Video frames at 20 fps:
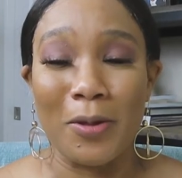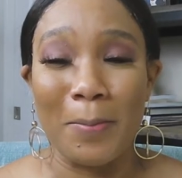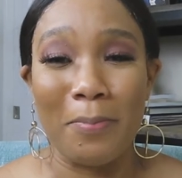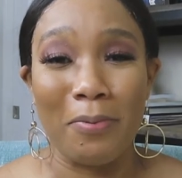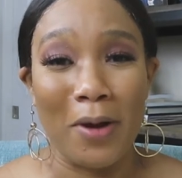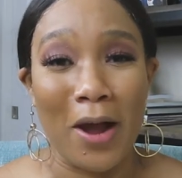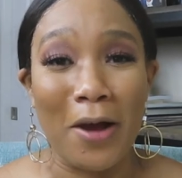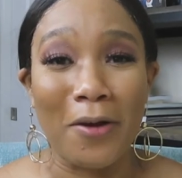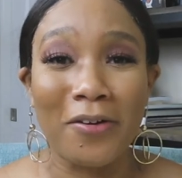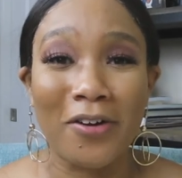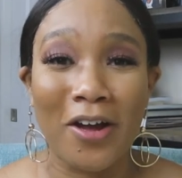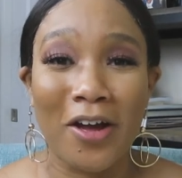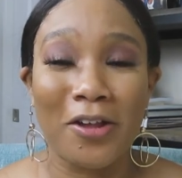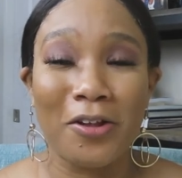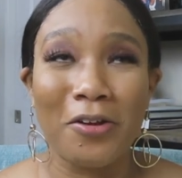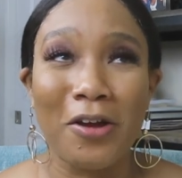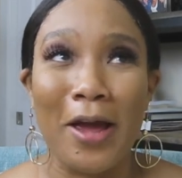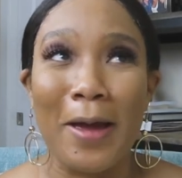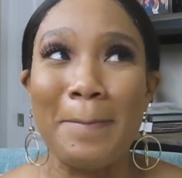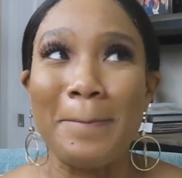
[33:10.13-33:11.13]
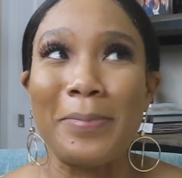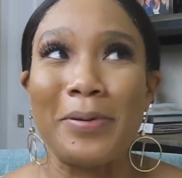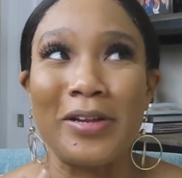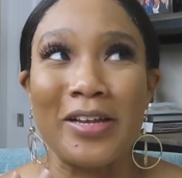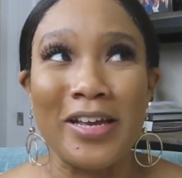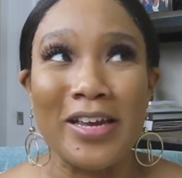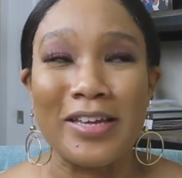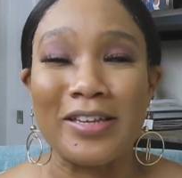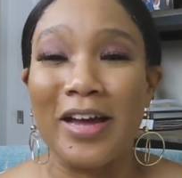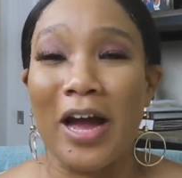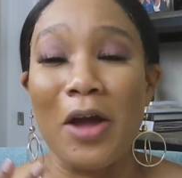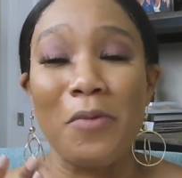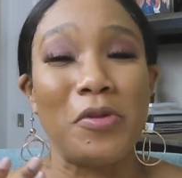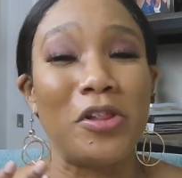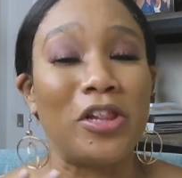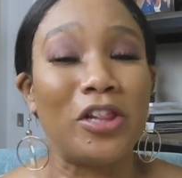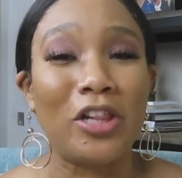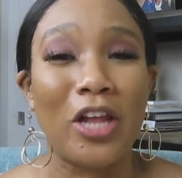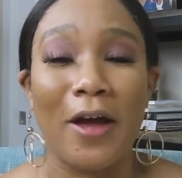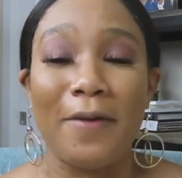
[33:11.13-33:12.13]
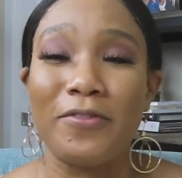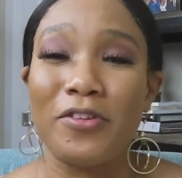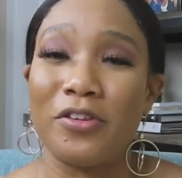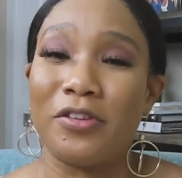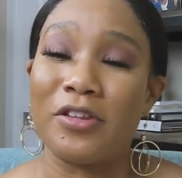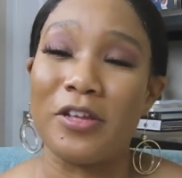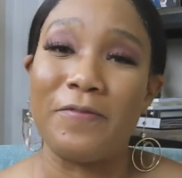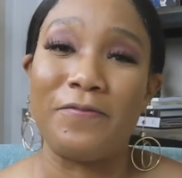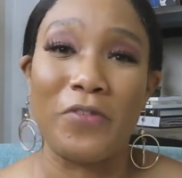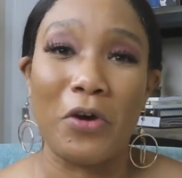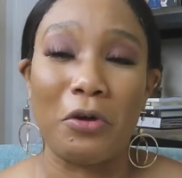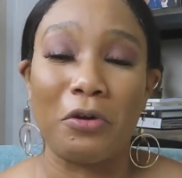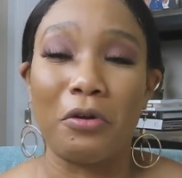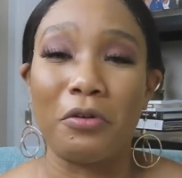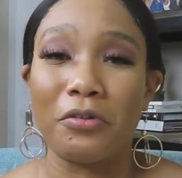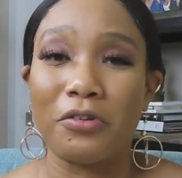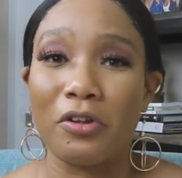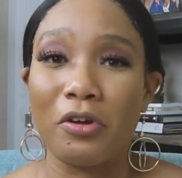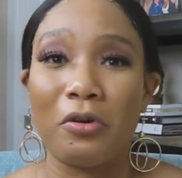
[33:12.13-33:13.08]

the brown color, and please, I would love to see photos.